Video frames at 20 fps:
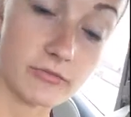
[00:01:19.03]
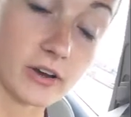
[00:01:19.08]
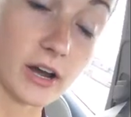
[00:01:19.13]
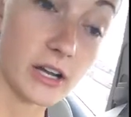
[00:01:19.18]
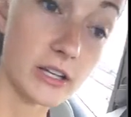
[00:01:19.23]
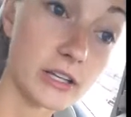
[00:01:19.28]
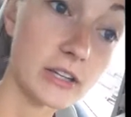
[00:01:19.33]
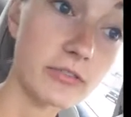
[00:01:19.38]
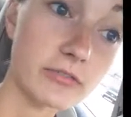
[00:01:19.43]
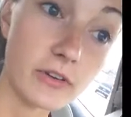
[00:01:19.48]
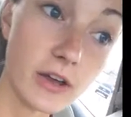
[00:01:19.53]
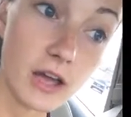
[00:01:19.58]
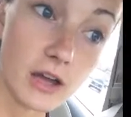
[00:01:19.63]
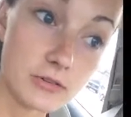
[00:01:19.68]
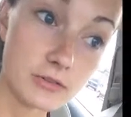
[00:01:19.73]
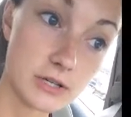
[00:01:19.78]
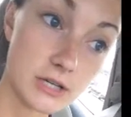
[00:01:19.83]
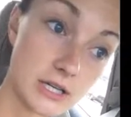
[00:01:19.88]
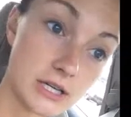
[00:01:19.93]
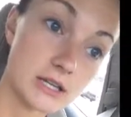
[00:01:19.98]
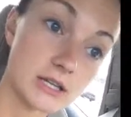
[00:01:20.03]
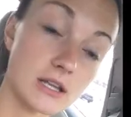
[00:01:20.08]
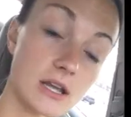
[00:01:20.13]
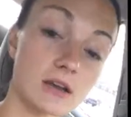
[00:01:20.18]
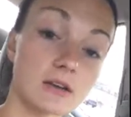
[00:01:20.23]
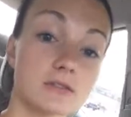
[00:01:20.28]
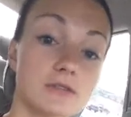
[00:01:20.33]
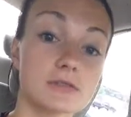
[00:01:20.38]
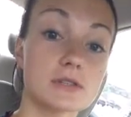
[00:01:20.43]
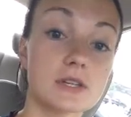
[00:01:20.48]
finally found it, and
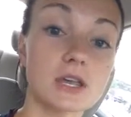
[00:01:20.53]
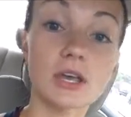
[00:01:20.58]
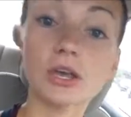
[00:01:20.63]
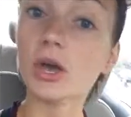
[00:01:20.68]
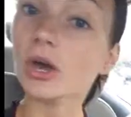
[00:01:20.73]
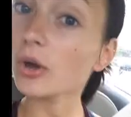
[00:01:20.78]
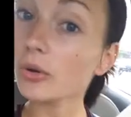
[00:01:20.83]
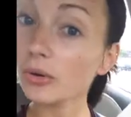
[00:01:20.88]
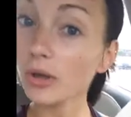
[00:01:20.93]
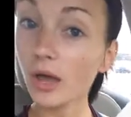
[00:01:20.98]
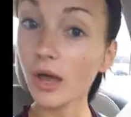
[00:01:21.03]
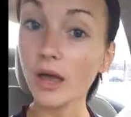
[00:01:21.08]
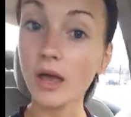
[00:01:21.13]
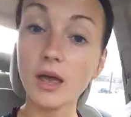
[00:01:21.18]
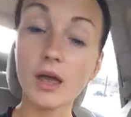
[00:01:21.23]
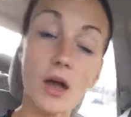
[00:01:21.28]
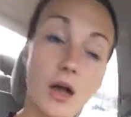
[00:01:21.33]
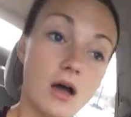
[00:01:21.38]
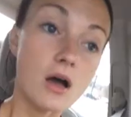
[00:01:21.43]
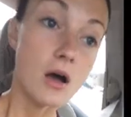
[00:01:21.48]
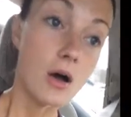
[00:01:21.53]
I was like, okay,